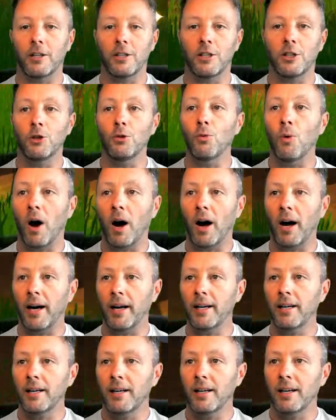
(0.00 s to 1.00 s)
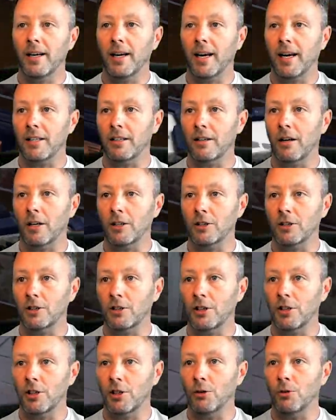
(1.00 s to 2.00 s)
a UI and not
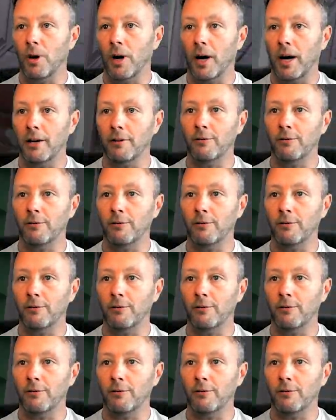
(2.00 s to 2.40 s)
just a UI